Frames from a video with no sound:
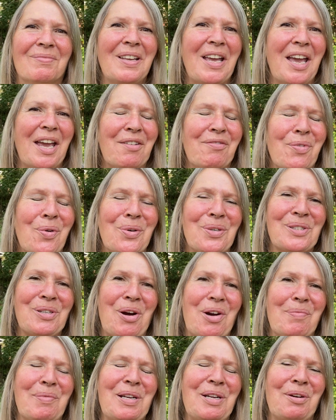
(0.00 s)
Hey folks,
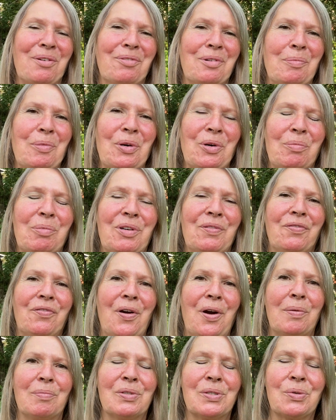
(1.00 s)
Carmen here from Urban
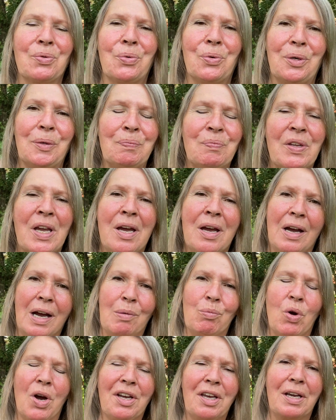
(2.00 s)
Farm School.
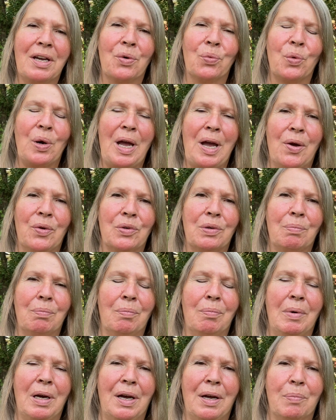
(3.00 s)
I'm walking around
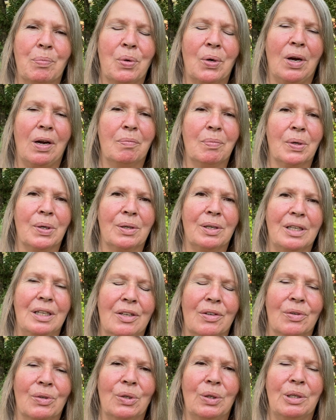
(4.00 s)
my
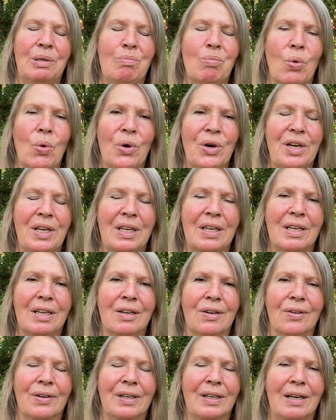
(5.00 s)
property early morning
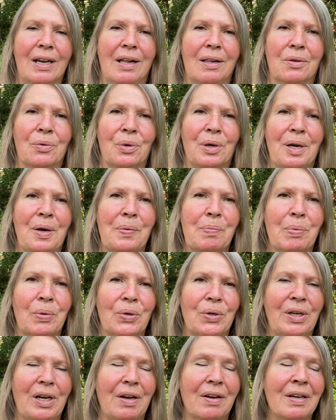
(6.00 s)
here in Calgary,
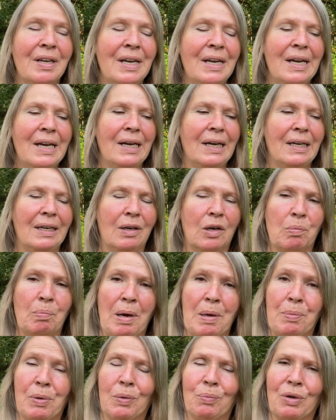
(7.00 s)
Alberta,
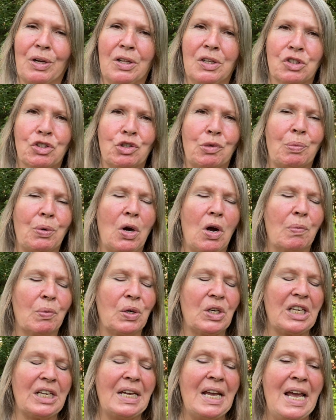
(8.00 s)
my permaculture
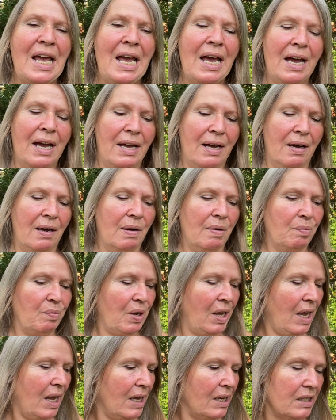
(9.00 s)
property,
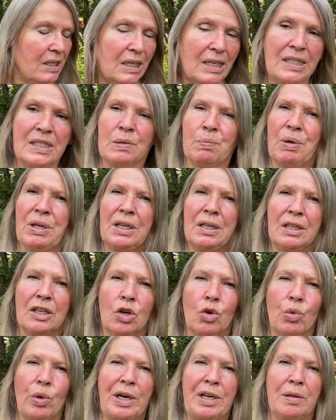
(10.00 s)
and it's been an
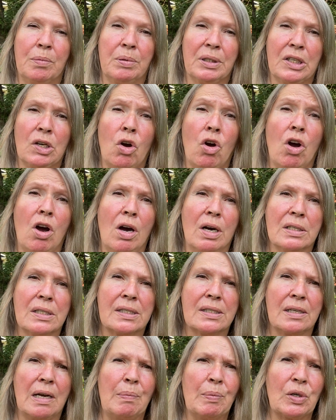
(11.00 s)
incredibly hot
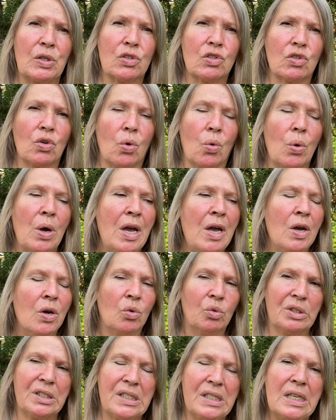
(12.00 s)
summer, so
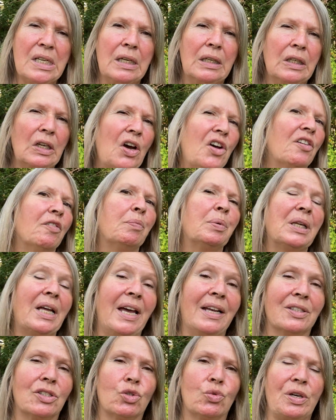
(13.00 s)
we're seeing a lot of
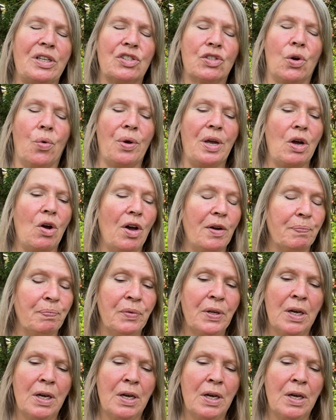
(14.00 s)
plant stress going on.